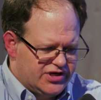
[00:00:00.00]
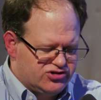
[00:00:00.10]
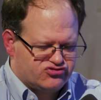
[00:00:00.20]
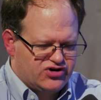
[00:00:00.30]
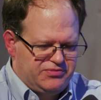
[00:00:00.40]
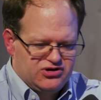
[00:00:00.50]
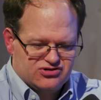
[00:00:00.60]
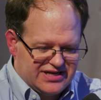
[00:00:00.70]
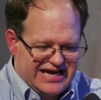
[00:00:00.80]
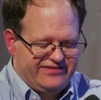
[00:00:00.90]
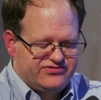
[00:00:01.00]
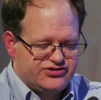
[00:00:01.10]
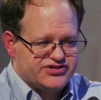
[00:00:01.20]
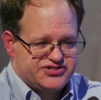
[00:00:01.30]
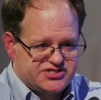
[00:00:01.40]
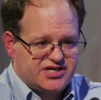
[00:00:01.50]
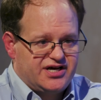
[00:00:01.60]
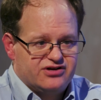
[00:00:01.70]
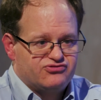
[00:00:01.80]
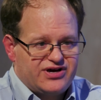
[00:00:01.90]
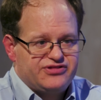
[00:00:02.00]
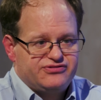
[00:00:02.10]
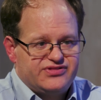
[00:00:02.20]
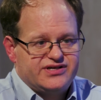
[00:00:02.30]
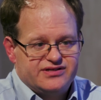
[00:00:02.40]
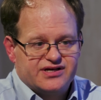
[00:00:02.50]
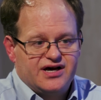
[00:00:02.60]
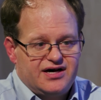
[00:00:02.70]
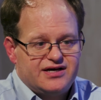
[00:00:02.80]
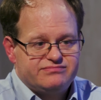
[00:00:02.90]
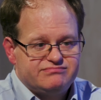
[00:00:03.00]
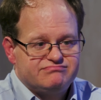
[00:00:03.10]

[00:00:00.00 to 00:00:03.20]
attribute life to the sun rather than to God.